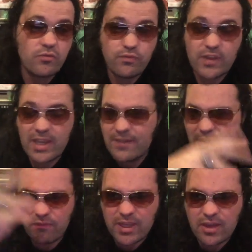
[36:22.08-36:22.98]
via
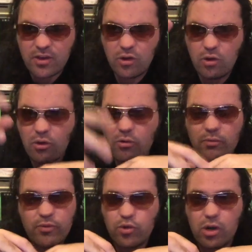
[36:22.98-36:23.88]
that vehicle,
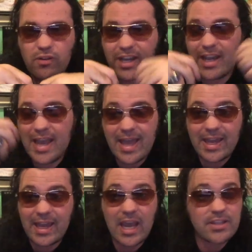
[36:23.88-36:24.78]
sort of like
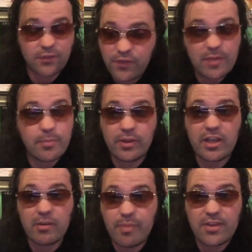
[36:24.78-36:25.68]
a
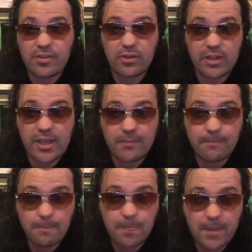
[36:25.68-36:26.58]
defibrillator, basically,
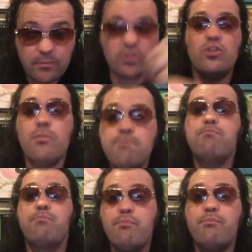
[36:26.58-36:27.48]
to
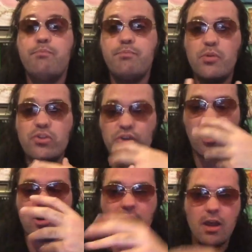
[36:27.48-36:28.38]
boost his
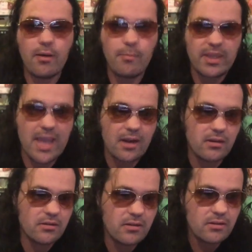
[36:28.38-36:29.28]
heart up again.
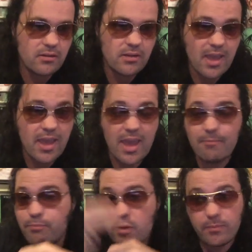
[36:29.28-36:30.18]

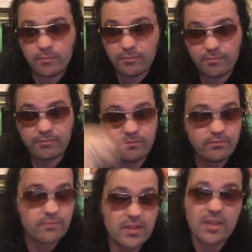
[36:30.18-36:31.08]
And boom,
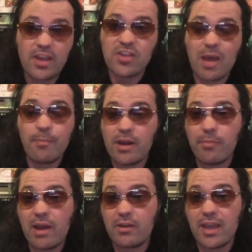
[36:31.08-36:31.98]
he's up and
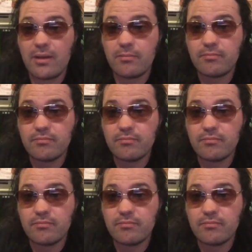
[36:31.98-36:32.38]
about again.